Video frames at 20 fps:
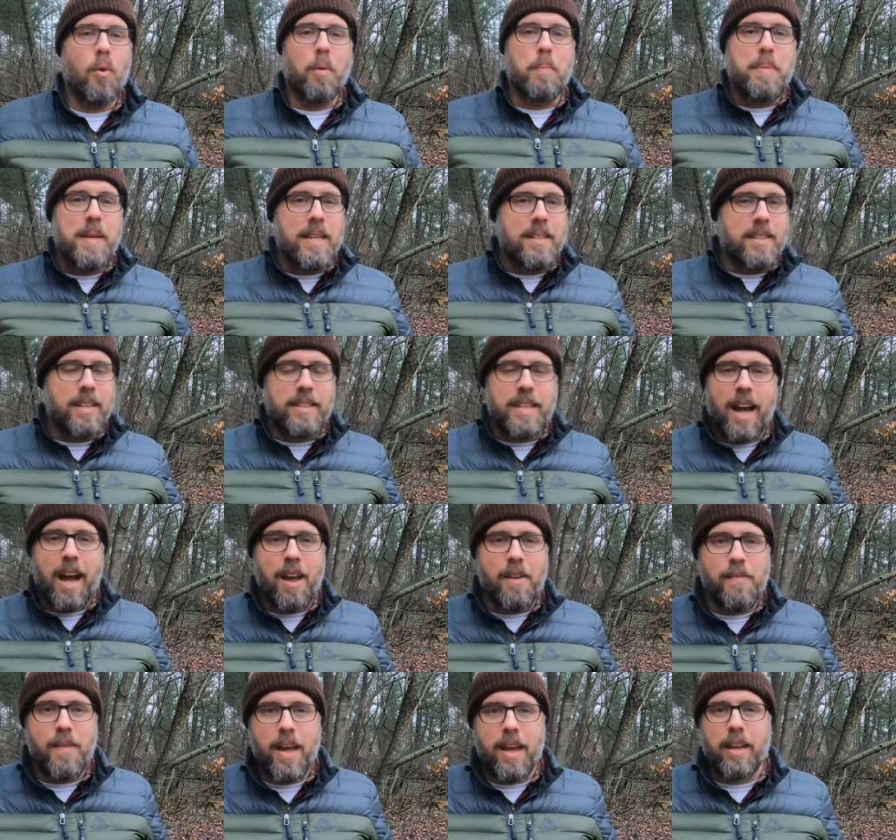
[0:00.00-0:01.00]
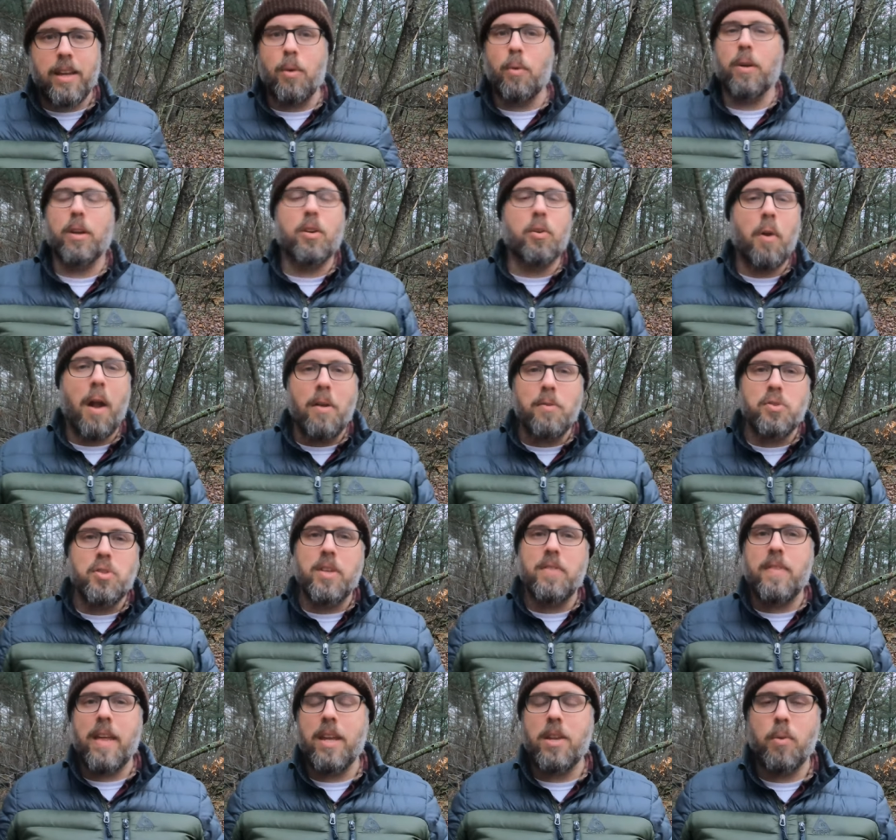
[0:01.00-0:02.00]
or a piece of Tyvek or a ground
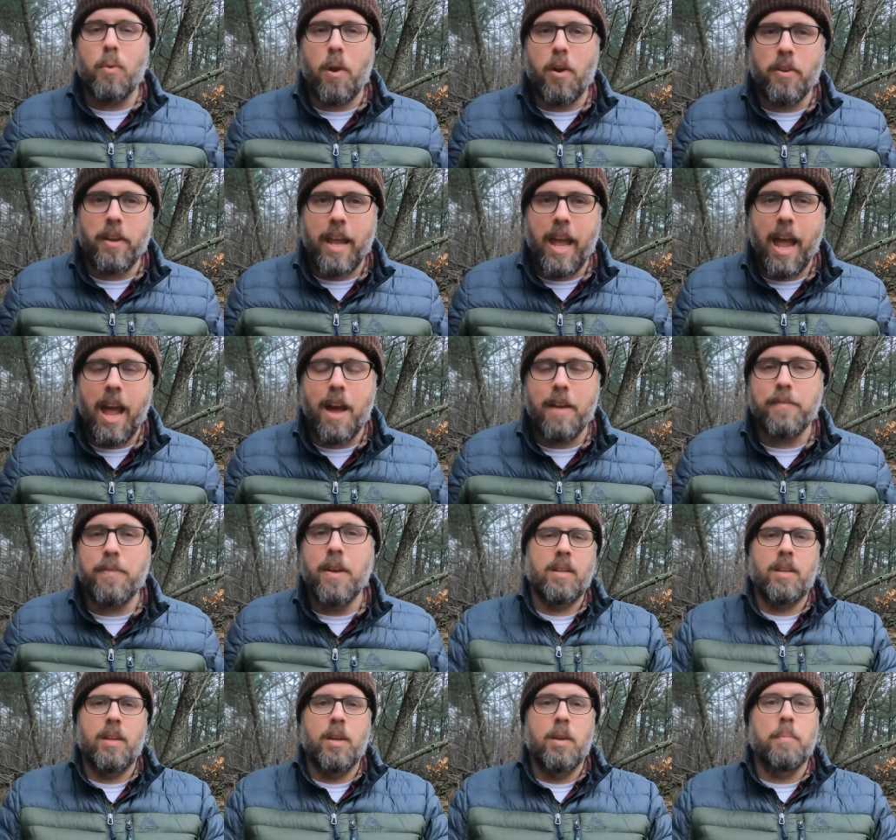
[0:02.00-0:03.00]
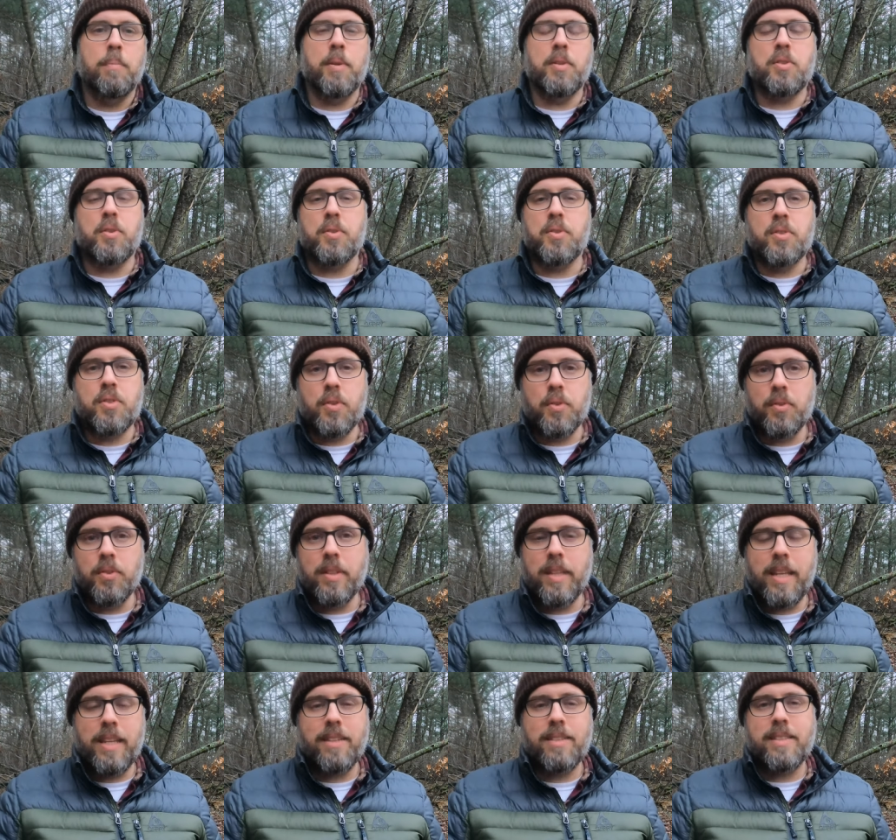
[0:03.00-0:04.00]
sheet that you already have, but you're
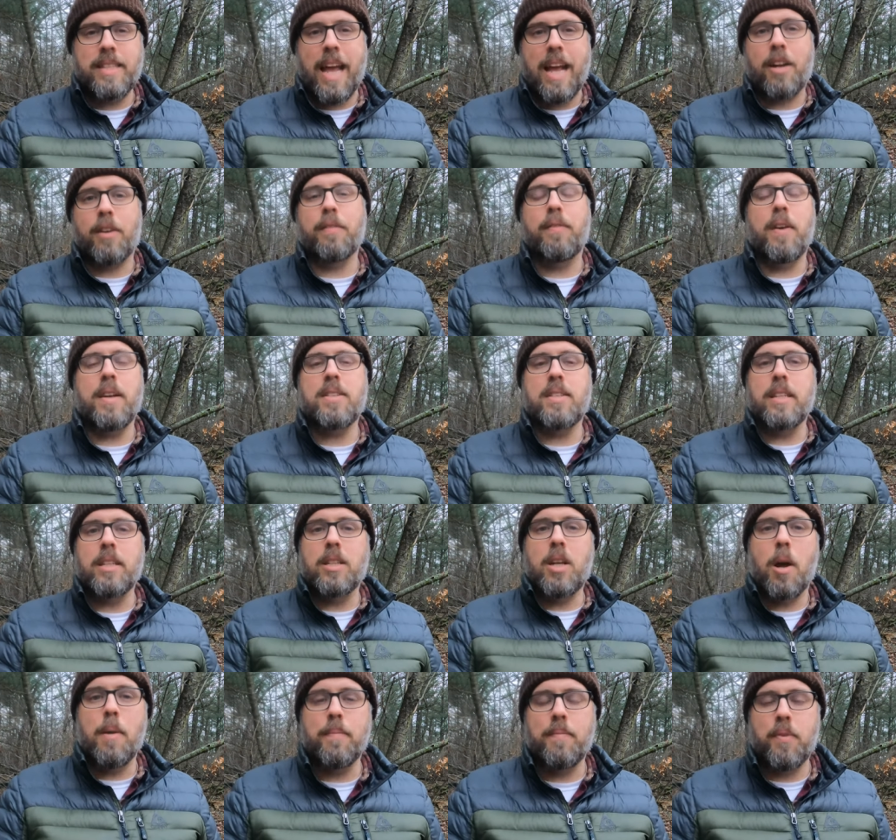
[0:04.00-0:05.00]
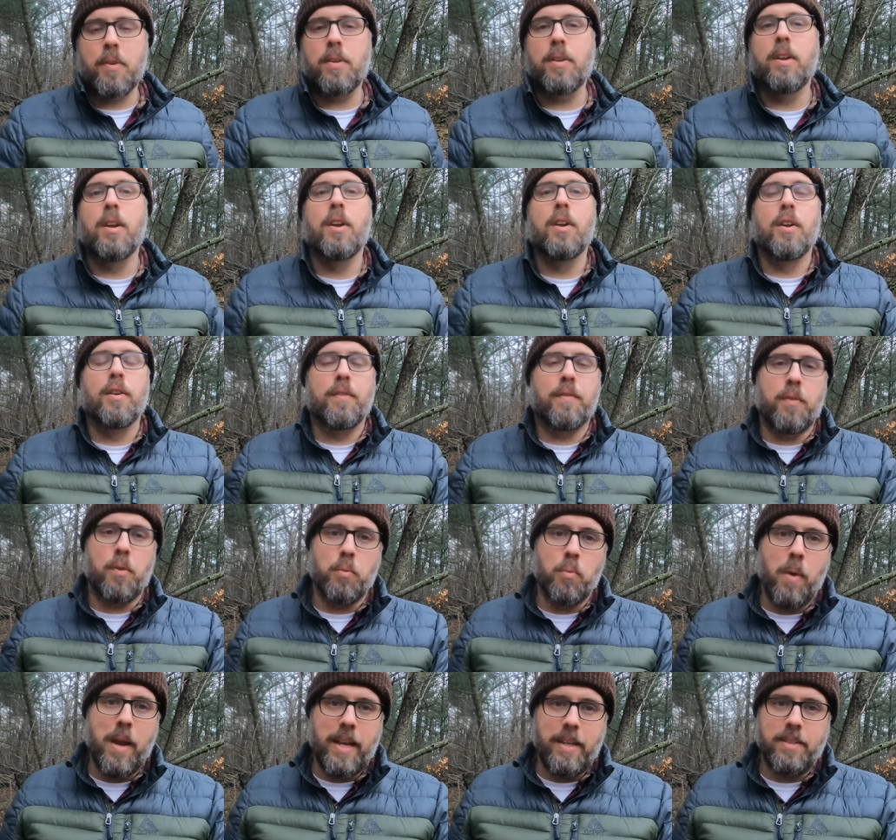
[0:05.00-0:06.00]
certainly sacrificing comfort
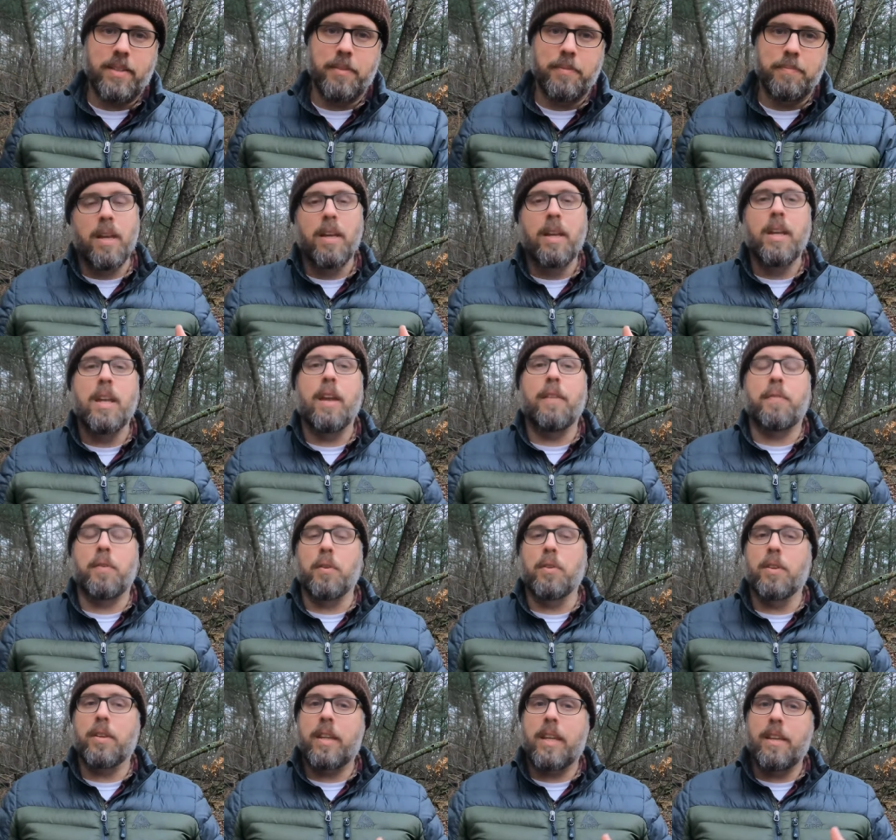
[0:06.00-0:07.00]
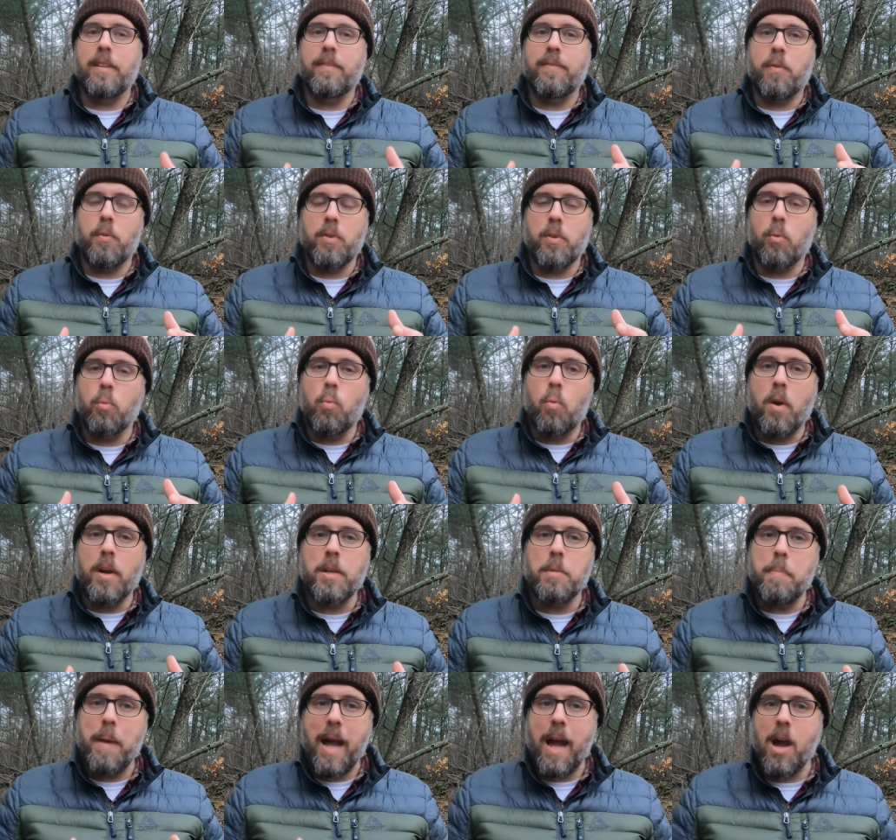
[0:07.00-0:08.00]
for weight. If you're looking for the
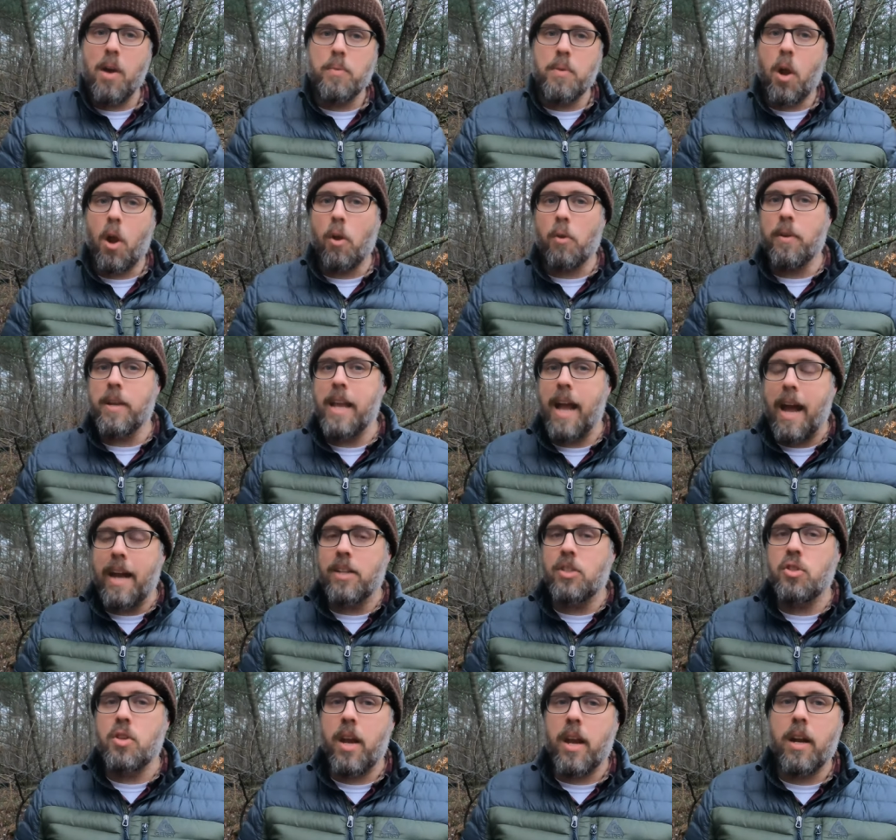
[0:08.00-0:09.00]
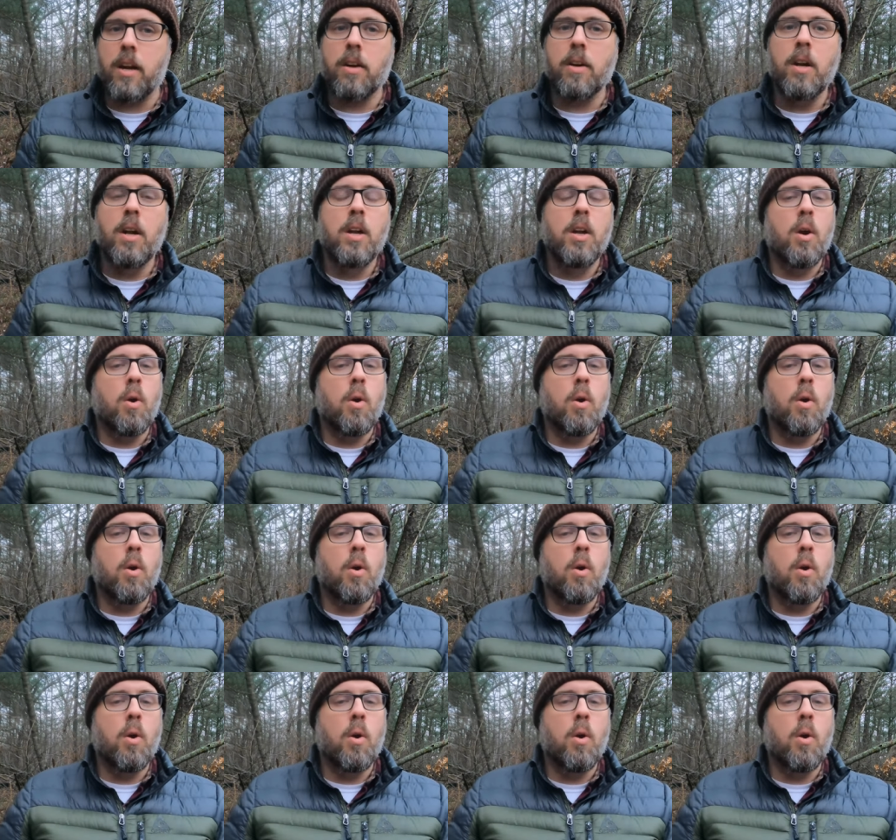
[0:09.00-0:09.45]
one pound REI chair